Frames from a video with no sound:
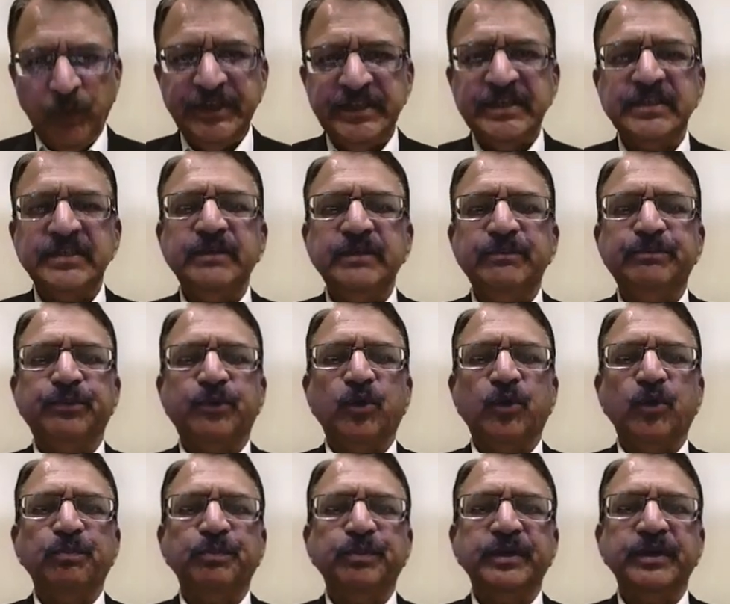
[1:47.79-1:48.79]
is the
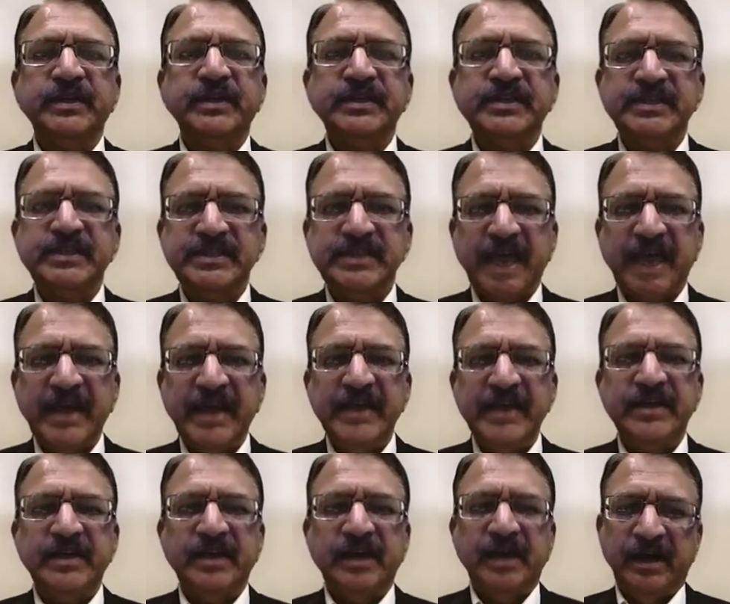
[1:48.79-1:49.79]
proper
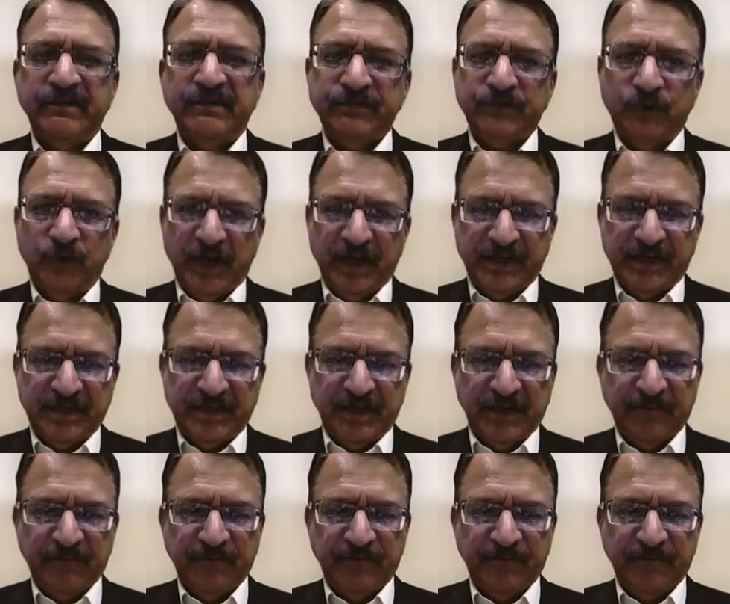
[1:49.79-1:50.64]
site of collection.